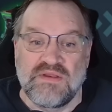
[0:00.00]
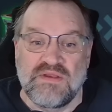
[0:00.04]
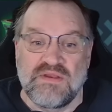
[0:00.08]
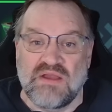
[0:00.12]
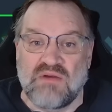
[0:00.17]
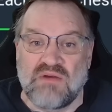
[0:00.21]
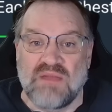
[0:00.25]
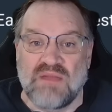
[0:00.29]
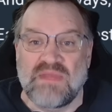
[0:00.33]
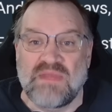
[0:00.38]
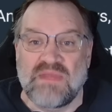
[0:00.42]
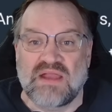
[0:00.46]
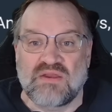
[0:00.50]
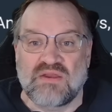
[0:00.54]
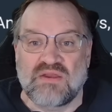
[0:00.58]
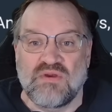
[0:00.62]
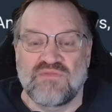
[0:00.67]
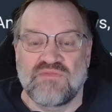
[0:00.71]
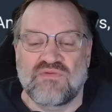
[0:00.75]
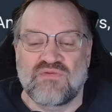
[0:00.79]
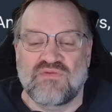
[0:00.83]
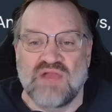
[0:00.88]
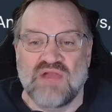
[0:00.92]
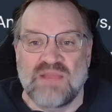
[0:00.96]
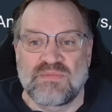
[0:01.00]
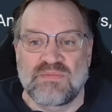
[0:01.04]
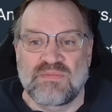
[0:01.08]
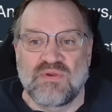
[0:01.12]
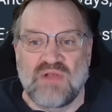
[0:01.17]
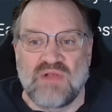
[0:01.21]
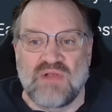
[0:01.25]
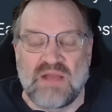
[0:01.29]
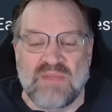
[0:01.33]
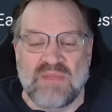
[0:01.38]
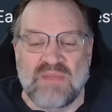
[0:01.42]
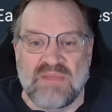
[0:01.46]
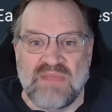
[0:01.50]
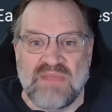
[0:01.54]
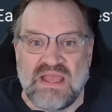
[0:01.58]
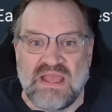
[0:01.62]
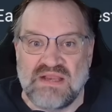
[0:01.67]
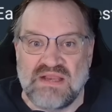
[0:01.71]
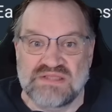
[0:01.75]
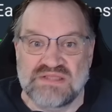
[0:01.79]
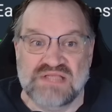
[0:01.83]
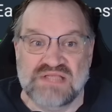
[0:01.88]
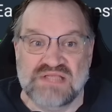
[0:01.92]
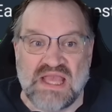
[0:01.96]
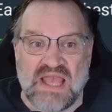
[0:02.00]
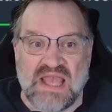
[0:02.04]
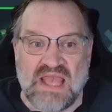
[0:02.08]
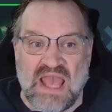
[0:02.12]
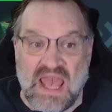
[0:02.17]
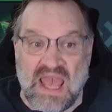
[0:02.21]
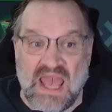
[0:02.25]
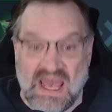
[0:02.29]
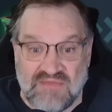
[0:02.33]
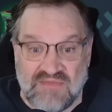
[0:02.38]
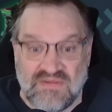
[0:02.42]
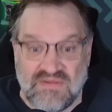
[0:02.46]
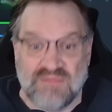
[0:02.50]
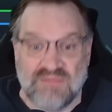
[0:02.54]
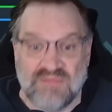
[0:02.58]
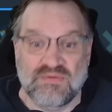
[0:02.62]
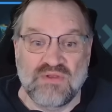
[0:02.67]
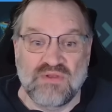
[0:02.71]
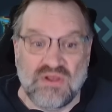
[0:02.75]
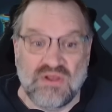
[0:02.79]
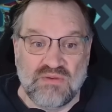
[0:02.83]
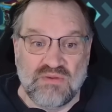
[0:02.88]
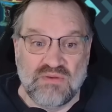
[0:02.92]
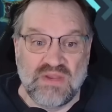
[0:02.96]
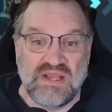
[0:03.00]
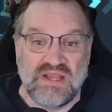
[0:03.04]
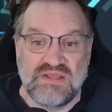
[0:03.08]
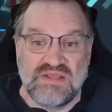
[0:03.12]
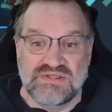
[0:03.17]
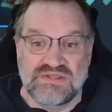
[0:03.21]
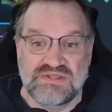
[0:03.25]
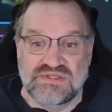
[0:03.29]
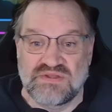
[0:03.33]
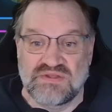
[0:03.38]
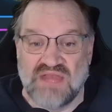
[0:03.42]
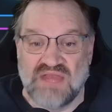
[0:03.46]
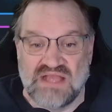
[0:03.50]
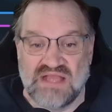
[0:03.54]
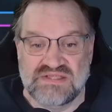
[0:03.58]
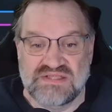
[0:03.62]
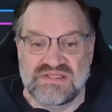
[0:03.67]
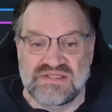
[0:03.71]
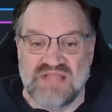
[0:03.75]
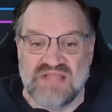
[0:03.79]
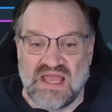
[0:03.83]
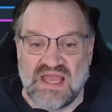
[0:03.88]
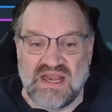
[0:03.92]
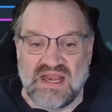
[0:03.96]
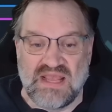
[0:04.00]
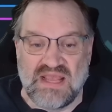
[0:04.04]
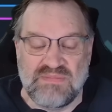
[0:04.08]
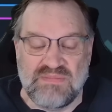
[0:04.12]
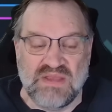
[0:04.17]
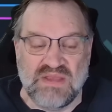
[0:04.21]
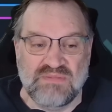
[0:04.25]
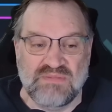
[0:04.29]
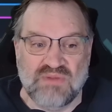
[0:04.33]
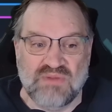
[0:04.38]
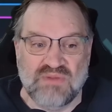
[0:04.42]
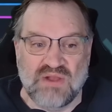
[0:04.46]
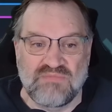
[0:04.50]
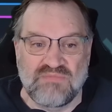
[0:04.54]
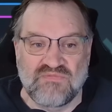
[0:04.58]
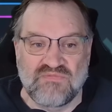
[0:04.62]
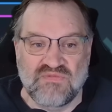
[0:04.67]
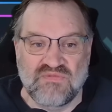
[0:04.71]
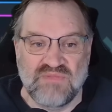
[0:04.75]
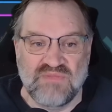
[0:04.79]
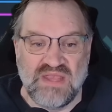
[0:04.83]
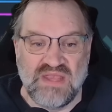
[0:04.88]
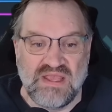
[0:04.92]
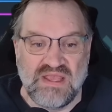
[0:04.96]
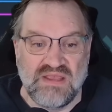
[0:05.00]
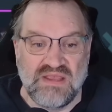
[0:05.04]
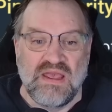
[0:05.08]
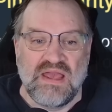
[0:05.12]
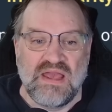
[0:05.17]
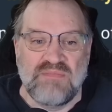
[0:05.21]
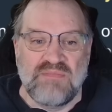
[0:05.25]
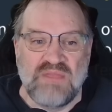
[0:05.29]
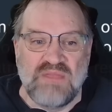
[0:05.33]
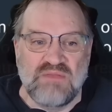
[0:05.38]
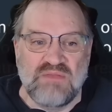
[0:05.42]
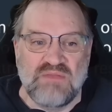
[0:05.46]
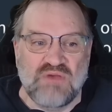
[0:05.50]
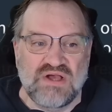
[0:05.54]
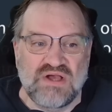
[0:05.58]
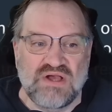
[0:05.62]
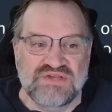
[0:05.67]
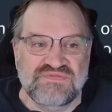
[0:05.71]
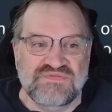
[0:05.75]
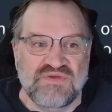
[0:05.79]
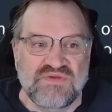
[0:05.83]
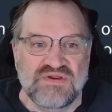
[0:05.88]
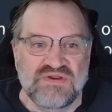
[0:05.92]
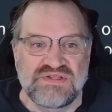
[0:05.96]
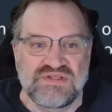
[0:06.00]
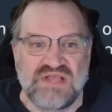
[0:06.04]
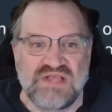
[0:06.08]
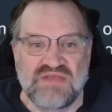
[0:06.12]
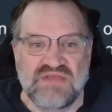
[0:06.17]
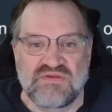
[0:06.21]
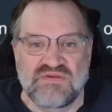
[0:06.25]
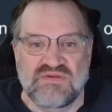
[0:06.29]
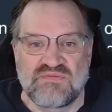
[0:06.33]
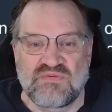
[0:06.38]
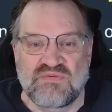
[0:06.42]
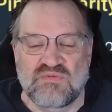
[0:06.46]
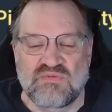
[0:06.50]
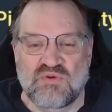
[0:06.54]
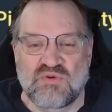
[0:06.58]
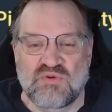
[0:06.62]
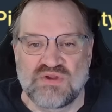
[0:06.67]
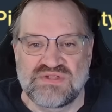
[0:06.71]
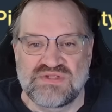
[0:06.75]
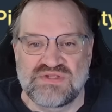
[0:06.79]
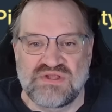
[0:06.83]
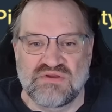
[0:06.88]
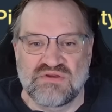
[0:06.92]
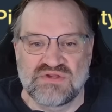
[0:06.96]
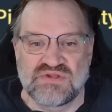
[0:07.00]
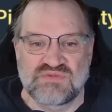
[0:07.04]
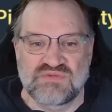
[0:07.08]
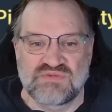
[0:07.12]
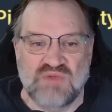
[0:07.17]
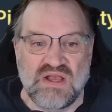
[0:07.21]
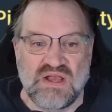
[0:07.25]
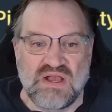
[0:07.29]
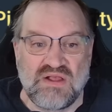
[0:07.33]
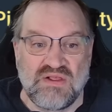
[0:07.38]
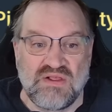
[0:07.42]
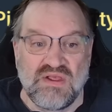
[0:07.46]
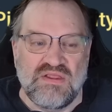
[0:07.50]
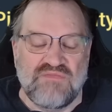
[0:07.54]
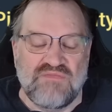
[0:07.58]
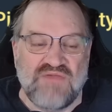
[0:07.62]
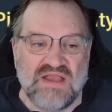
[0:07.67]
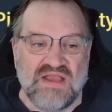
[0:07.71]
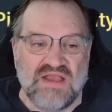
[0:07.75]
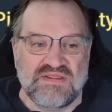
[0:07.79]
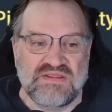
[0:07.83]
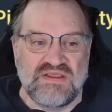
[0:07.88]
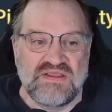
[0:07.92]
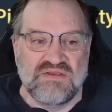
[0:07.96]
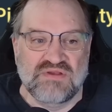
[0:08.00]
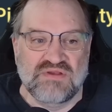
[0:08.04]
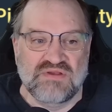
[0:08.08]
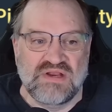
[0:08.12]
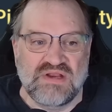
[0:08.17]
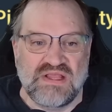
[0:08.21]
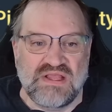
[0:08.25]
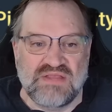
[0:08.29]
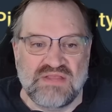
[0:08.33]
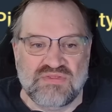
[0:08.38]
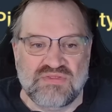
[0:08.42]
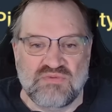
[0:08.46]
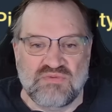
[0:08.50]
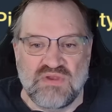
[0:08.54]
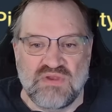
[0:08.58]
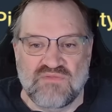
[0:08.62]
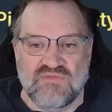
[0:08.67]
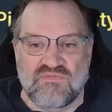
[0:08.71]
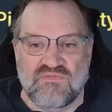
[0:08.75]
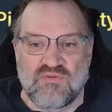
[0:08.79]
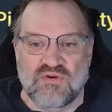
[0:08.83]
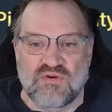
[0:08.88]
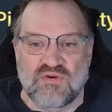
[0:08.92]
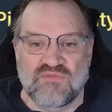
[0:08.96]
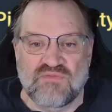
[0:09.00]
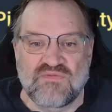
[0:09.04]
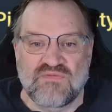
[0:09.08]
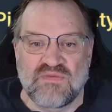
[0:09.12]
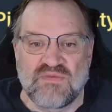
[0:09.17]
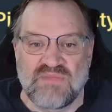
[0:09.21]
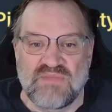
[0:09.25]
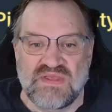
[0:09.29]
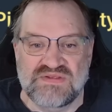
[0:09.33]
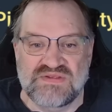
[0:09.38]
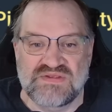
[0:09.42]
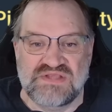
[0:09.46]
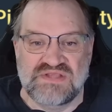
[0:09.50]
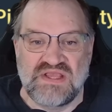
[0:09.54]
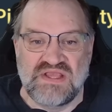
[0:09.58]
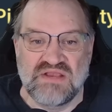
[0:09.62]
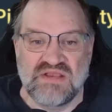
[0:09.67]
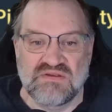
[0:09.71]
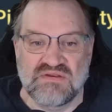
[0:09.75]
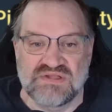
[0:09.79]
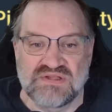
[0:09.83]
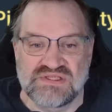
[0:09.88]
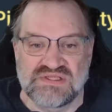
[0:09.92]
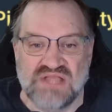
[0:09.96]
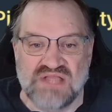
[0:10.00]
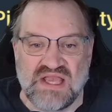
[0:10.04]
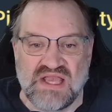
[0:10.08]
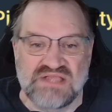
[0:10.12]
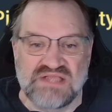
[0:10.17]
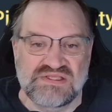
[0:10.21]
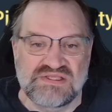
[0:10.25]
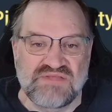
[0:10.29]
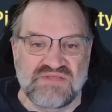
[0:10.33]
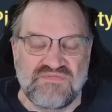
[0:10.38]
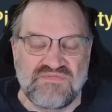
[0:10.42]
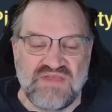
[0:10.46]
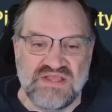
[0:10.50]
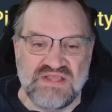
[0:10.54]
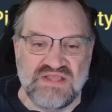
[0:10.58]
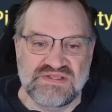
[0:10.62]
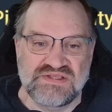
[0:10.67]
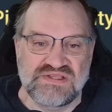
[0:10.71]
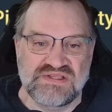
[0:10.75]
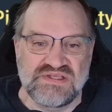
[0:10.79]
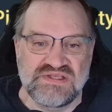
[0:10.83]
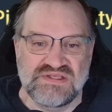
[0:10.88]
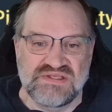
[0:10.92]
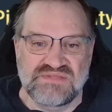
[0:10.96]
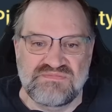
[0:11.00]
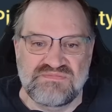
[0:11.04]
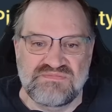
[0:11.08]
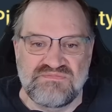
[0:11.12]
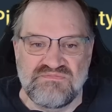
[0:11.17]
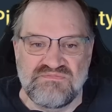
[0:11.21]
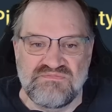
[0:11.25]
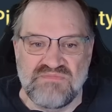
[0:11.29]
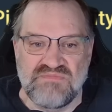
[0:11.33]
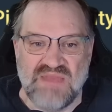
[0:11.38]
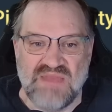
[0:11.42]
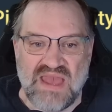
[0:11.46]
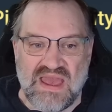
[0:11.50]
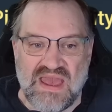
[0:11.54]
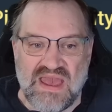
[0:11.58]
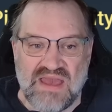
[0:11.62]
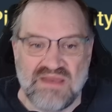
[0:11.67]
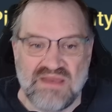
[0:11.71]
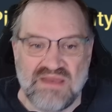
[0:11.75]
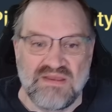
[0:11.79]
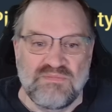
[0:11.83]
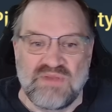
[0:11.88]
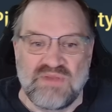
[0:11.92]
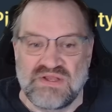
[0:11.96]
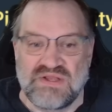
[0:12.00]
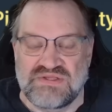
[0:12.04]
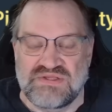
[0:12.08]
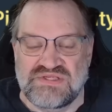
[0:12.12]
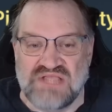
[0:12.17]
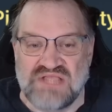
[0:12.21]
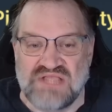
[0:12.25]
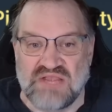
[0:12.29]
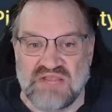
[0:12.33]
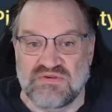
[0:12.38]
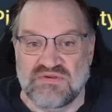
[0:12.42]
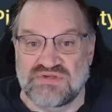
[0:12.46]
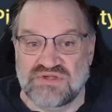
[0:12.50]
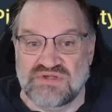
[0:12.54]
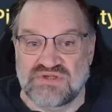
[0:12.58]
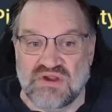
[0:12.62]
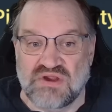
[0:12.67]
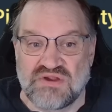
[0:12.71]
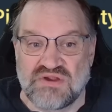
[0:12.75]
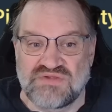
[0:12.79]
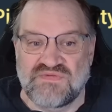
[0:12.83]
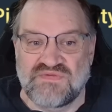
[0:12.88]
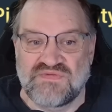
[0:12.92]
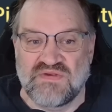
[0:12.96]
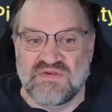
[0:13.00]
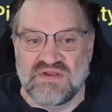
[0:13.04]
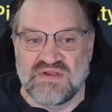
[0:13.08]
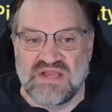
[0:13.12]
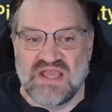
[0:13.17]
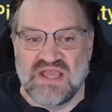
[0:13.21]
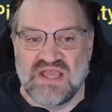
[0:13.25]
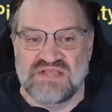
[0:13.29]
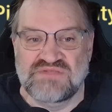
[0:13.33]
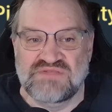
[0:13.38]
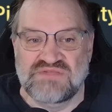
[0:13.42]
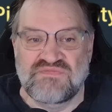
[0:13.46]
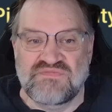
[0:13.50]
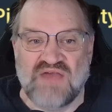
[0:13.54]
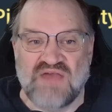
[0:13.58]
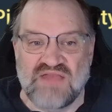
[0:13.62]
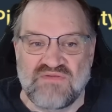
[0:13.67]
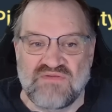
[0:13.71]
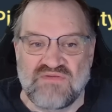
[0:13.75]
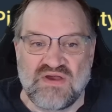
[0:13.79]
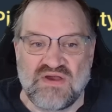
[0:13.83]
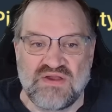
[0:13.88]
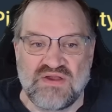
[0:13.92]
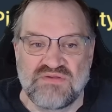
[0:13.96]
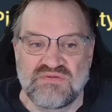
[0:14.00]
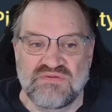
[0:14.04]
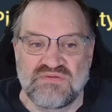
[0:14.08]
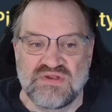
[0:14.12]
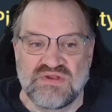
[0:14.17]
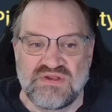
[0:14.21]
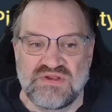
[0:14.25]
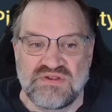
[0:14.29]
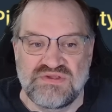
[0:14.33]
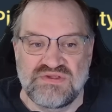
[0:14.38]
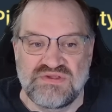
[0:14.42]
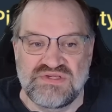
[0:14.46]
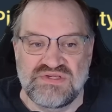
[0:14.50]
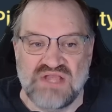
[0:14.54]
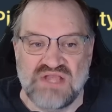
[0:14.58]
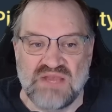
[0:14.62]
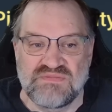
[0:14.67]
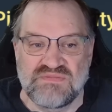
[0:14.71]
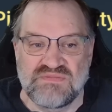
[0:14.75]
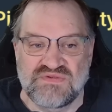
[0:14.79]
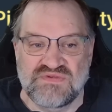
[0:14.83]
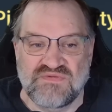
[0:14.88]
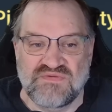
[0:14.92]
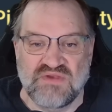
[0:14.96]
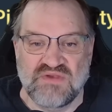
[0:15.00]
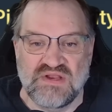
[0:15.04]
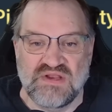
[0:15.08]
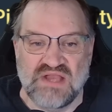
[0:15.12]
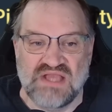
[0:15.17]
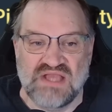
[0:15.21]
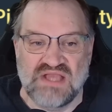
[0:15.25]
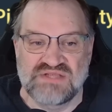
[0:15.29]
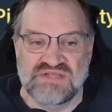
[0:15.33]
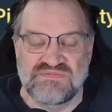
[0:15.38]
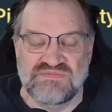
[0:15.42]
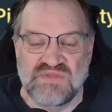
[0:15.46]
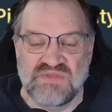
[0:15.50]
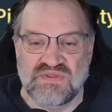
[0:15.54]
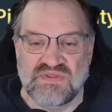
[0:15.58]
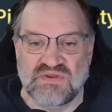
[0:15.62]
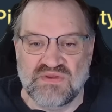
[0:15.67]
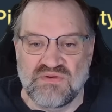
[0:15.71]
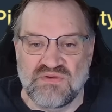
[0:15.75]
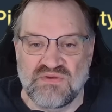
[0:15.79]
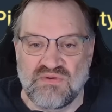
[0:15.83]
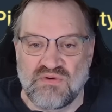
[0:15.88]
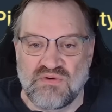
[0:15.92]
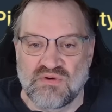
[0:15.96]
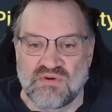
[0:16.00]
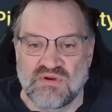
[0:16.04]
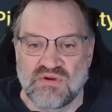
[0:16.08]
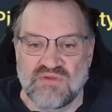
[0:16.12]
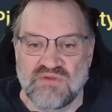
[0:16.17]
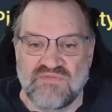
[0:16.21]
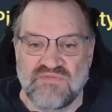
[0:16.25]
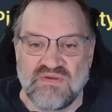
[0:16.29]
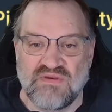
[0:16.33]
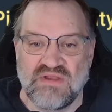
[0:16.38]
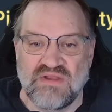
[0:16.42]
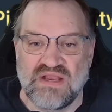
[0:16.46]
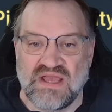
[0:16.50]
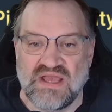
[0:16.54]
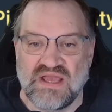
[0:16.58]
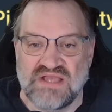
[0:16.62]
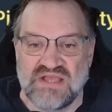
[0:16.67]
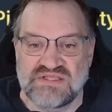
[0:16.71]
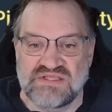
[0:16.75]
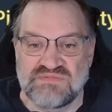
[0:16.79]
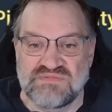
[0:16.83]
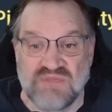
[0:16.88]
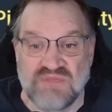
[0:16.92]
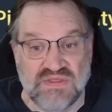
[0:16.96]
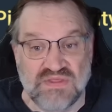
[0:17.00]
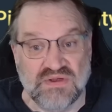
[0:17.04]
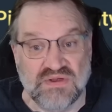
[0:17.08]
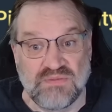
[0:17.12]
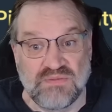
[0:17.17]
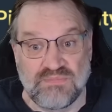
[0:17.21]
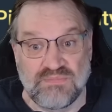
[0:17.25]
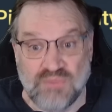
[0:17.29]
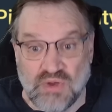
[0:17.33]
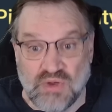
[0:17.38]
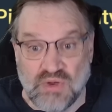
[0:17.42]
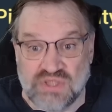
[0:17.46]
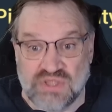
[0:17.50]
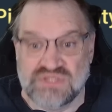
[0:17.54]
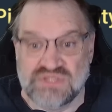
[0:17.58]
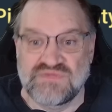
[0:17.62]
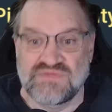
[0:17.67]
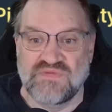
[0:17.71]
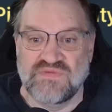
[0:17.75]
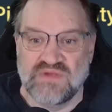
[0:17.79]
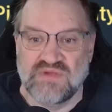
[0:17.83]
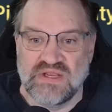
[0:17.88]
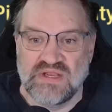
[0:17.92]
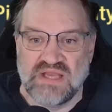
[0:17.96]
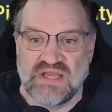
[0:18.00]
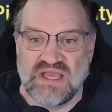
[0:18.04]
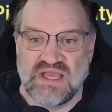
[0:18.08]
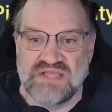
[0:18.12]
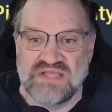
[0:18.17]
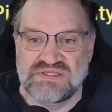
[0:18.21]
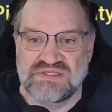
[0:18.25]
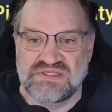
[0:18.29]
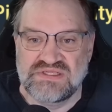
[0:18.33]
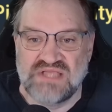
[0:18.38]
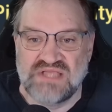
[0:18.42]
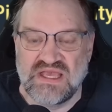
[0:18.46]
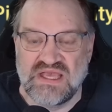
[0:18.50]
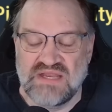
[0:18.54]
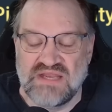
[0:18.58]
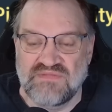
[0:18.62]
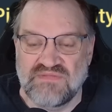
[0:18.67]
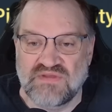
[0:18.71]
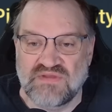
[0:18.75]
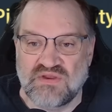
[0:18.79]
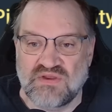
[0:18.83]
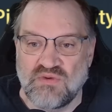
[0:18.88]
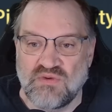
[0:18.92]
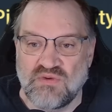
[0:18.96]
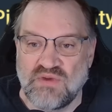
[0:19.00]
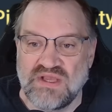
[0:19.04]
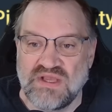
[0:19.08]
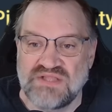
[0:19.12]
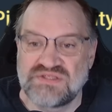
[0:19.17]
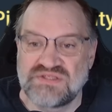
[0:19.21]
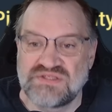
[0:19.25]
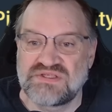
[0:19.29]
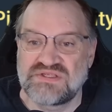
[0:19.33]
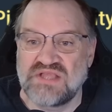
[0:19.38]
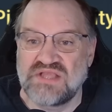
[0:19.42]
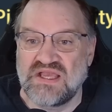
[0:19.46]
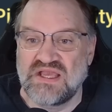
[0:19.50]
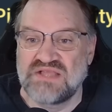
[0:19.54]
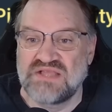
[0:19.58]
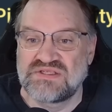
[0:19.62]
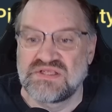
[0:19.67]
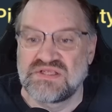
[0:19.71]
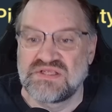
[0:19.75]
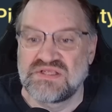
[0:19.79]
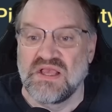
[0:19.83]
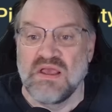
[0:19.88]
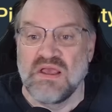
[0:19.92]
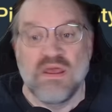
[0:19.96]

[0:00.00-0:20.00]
Now, I'm not going for April on my main because I have April already, so that's not a big problem for me. And meanwhile, as far as the other rewards here as well, the fact that you're going to get 3 or 4 from his here is nice. The feast is meh, but sacred shards, very nice. 500 gems, very nice. Mythical ore, very nice. Mythical books, very nice. 10 of the coins, nice.